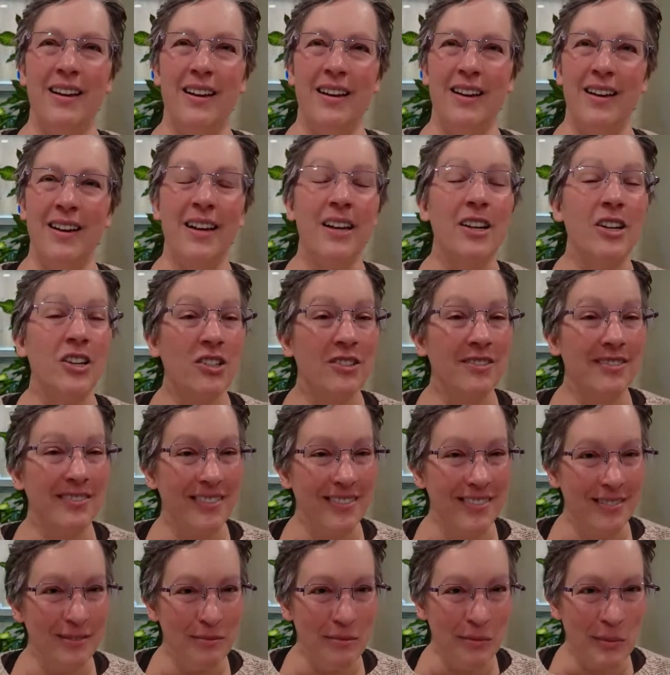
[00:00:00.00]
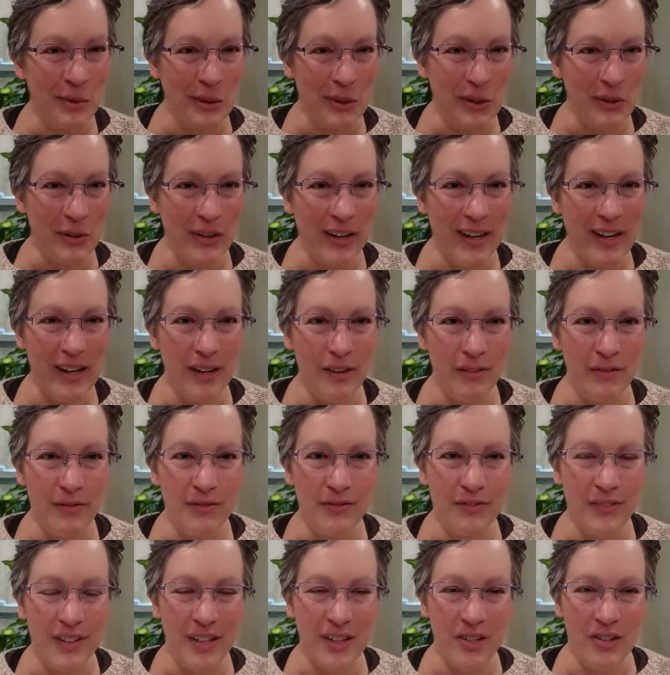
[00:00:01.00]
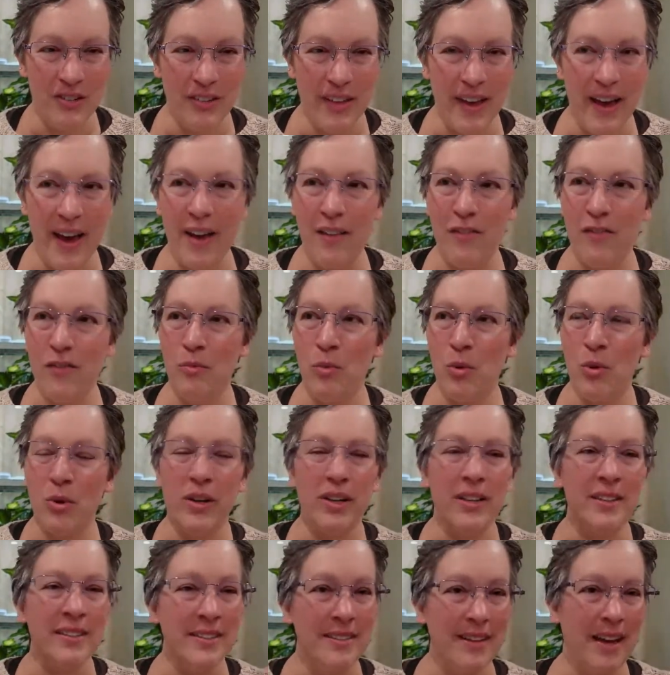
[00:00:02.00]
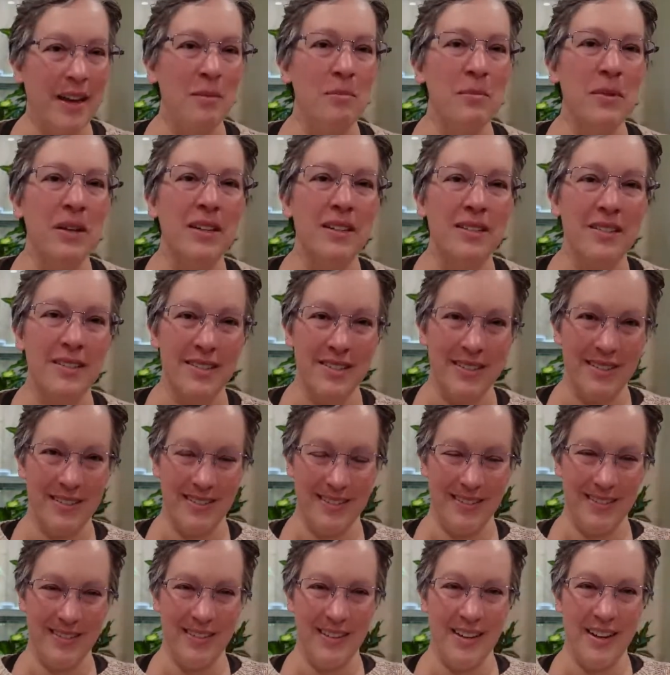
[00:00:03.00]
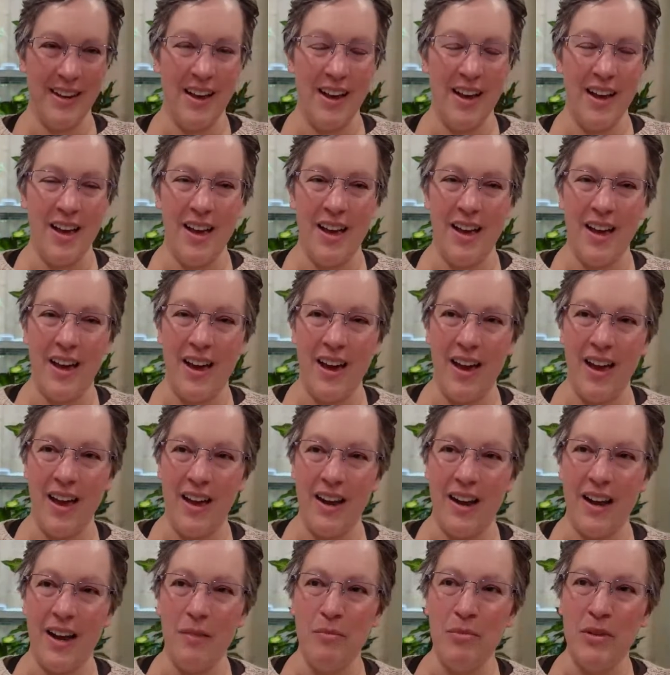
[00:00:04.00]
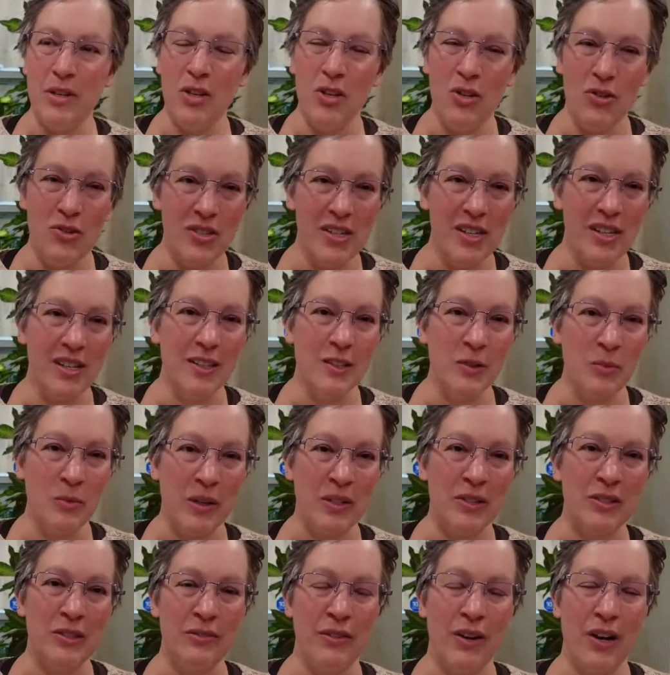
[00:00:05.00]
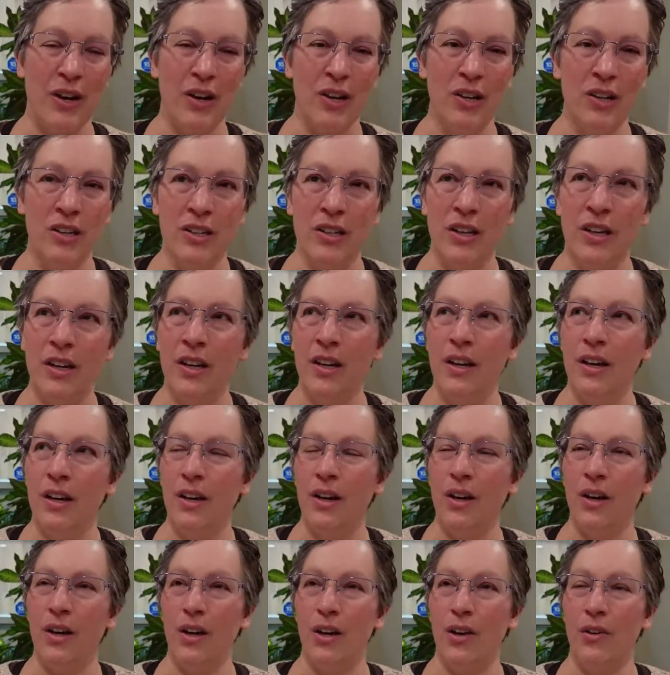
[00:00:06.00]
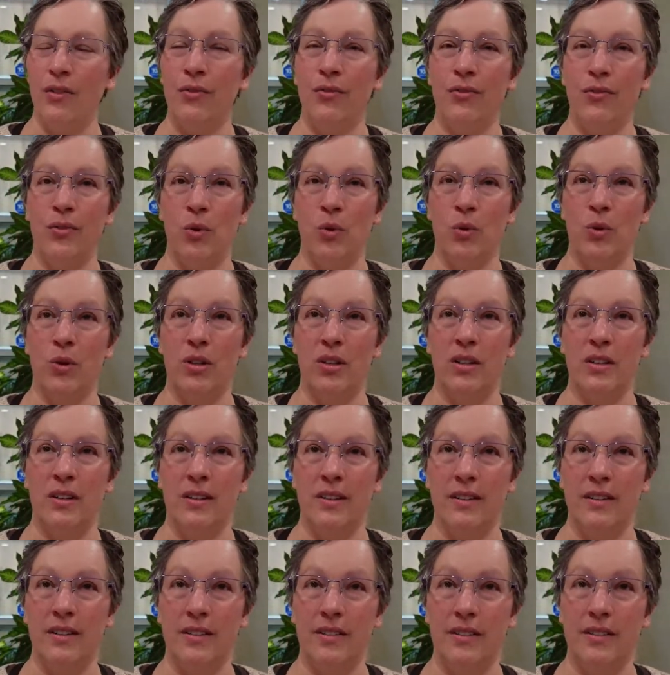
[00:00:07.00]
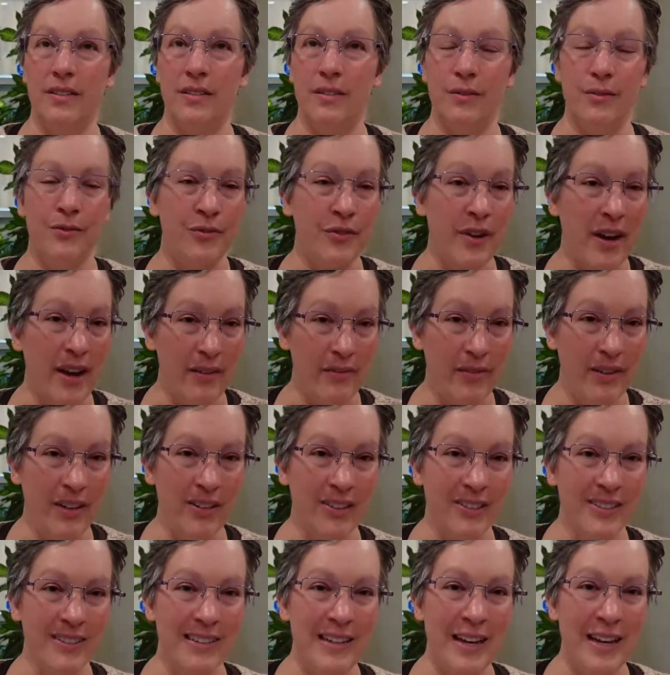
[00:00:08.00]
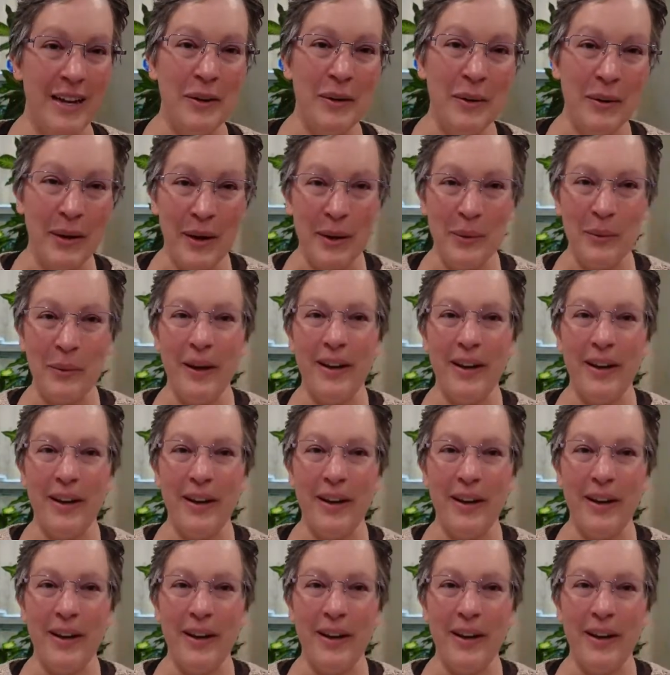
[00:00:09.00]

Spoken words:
it more creative in your life, more excitement. And I've been using expressive art for 5 years now. I